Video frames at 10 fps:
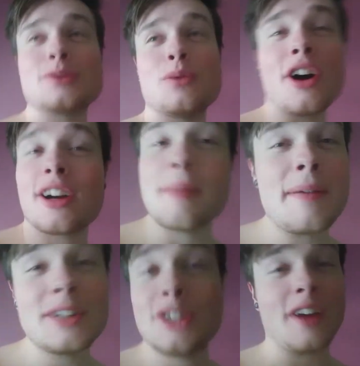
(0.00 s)
water. I'm
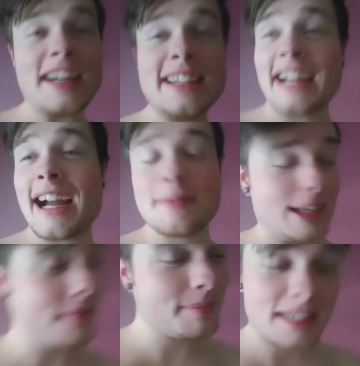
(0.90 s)
having a great time.
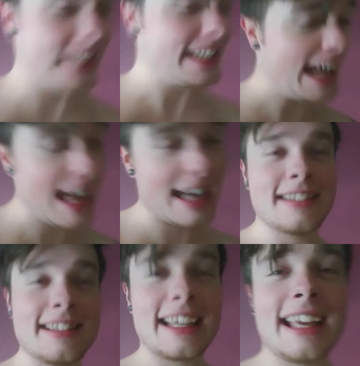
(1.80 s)
Like, I'm like, yeah,
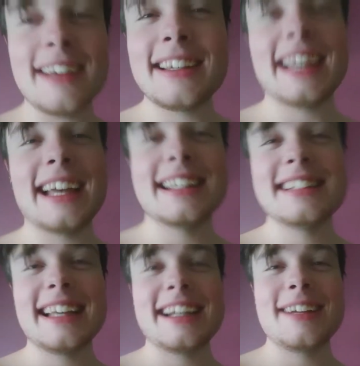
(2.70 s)
I'm like, hell yeah. I'm
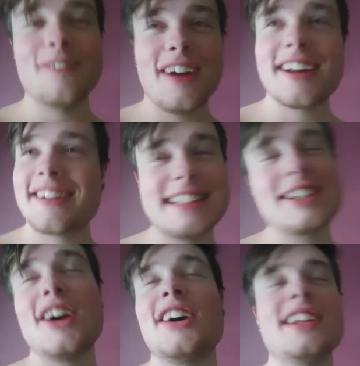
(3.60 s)
like, water. That's
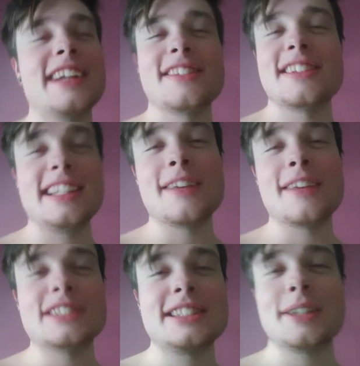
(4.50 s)
all I really give
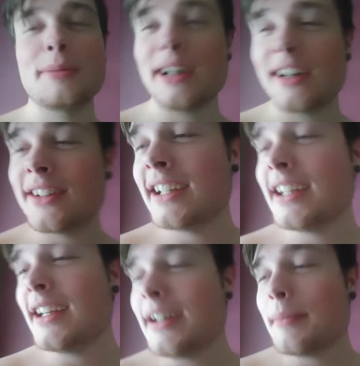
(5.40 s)
a shit about.
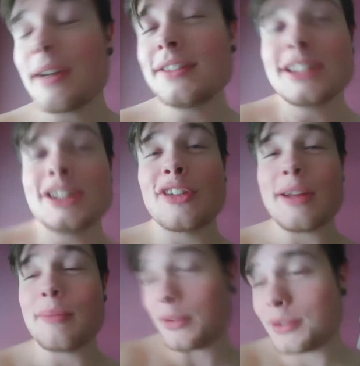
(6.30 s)
But I was in a
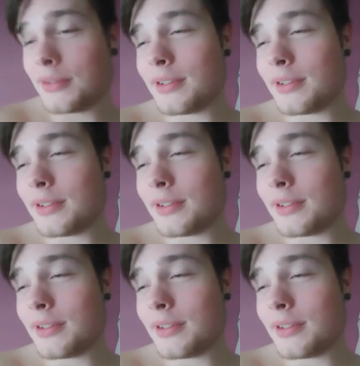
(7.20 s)
great mood, to